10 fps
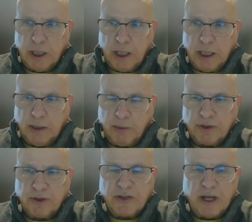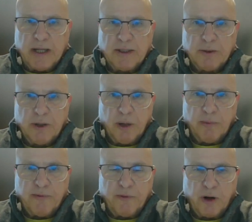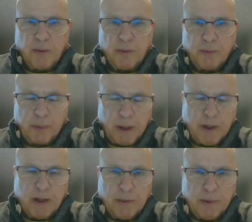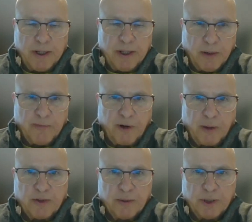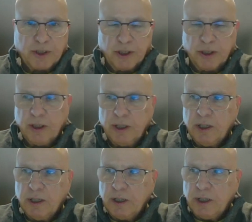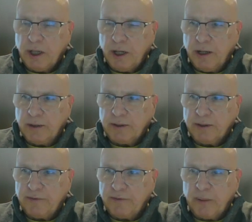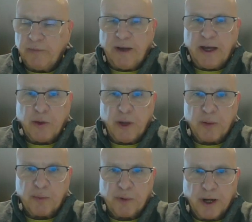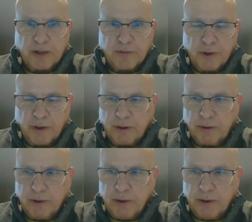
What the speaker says: and it was designed to primarily help farmers in Michigan develop value-added products for their